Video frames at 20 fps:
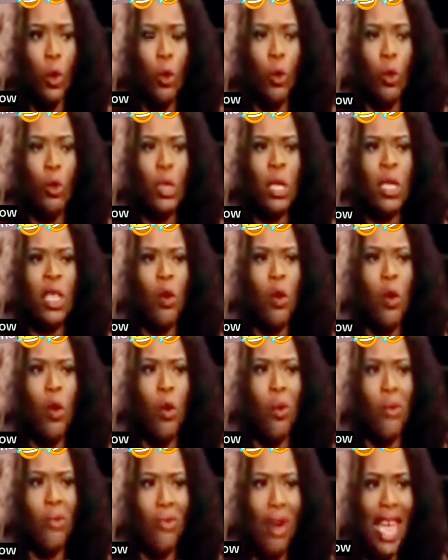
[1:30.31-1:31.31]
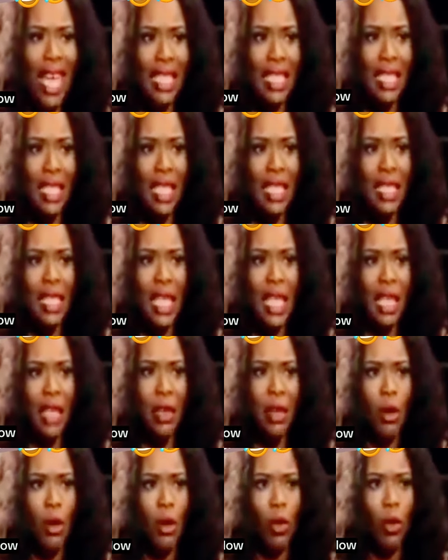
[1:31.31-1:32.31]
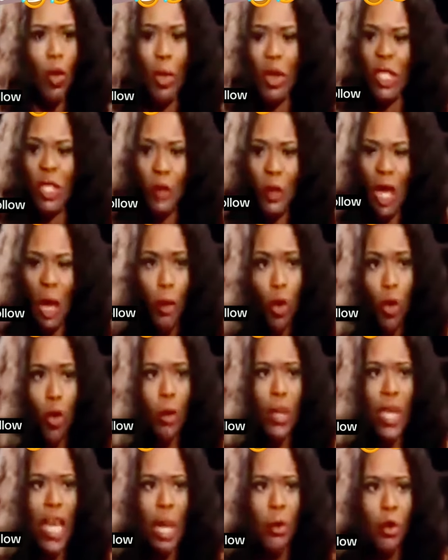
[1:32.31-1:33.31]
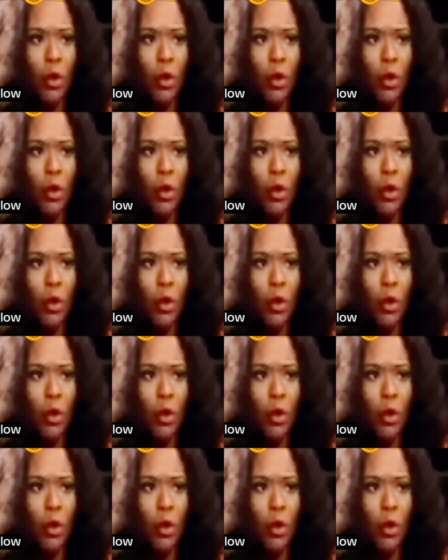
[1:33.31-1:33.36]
Who ni say we right and say we bet me abo bia